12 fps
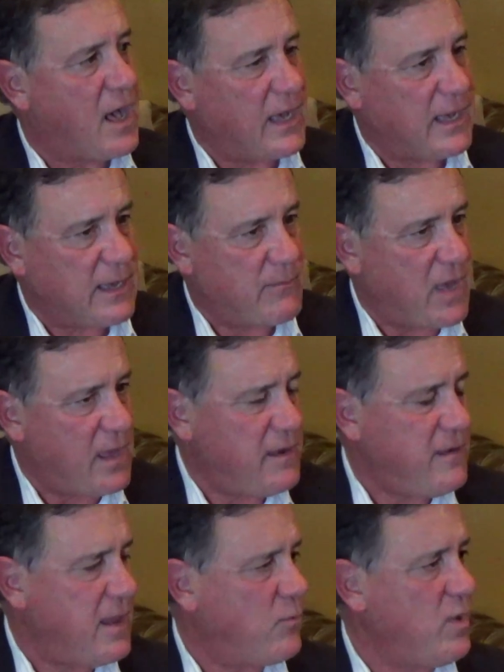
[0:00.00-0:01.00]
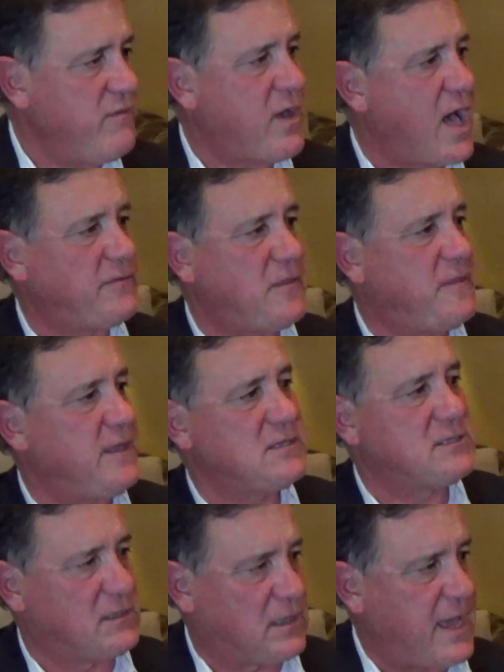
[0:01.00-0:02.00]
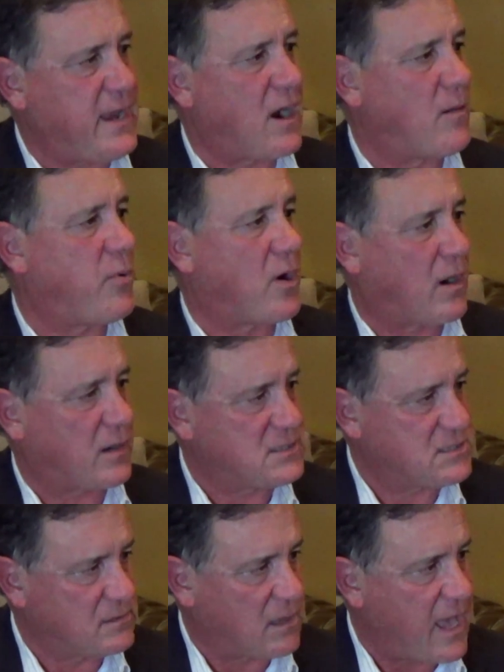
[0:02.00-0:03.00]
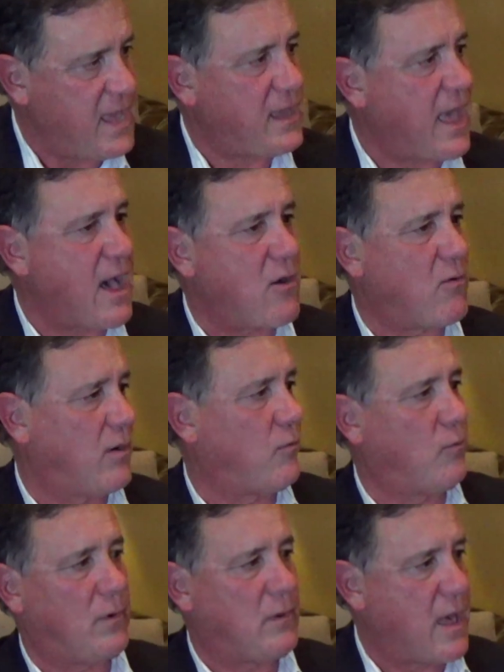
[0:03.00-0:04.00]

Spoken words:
And then we've got the things like our parks, like our